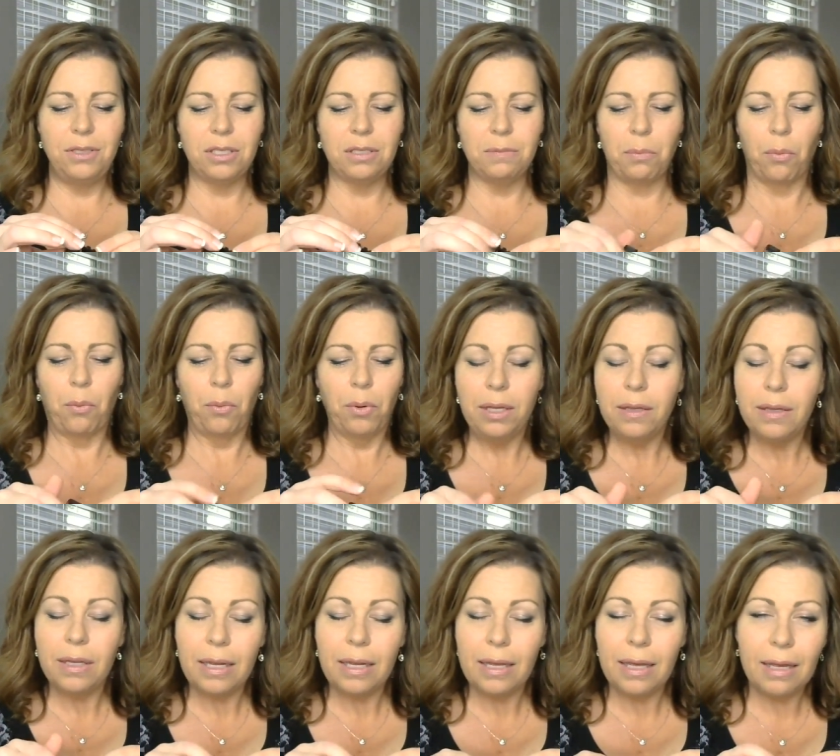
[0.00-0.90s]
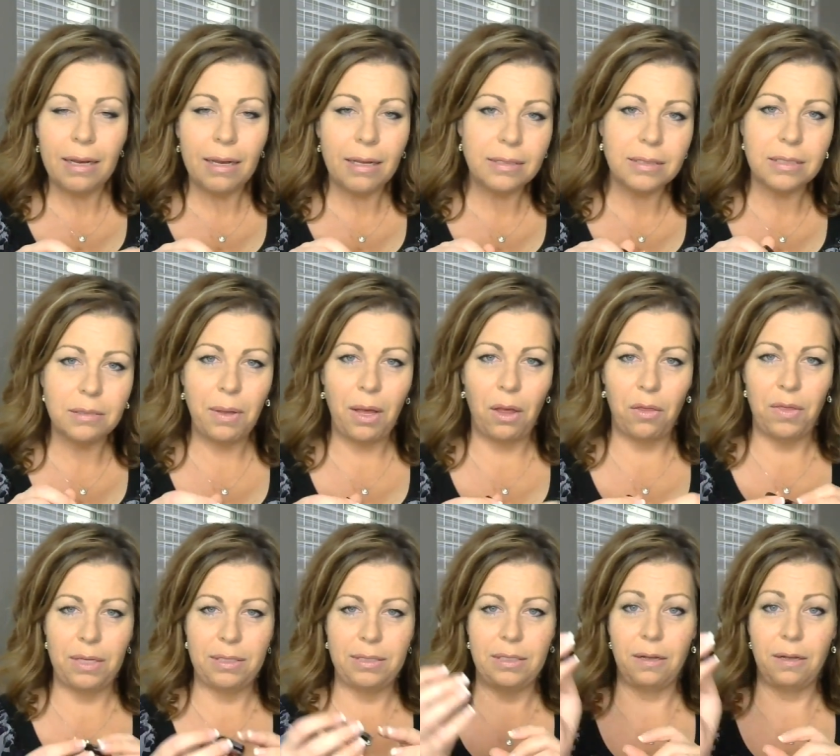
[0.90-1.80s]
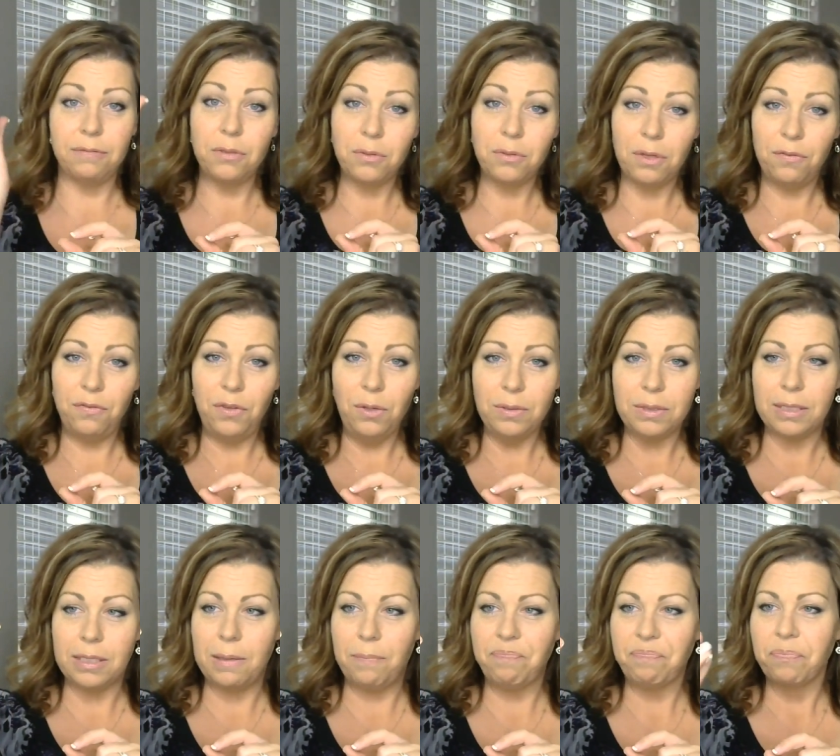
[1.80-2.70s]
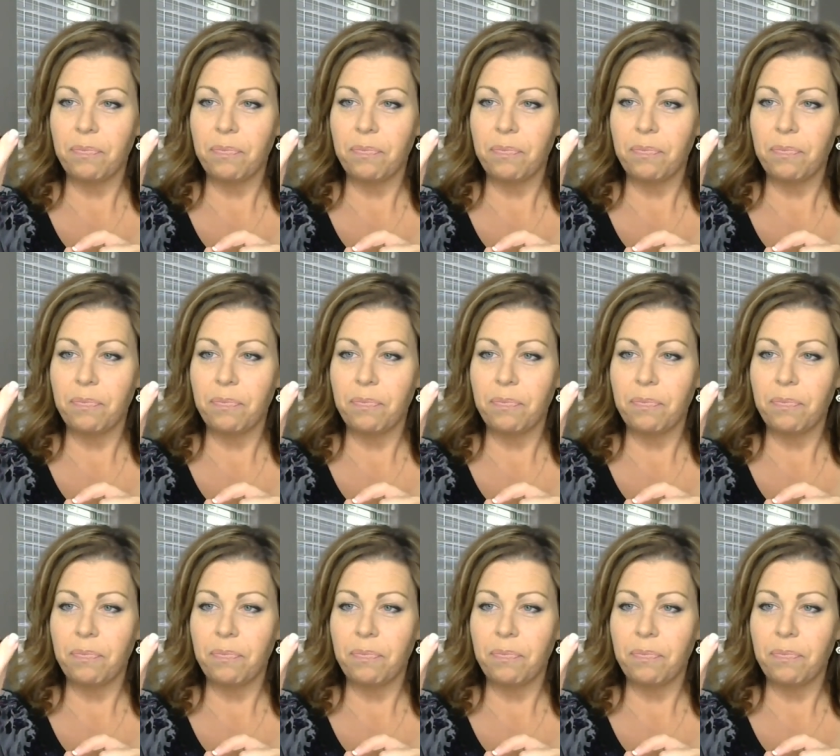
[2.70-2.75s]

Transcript: just breathe it in and smell this stuff. So diffuse it.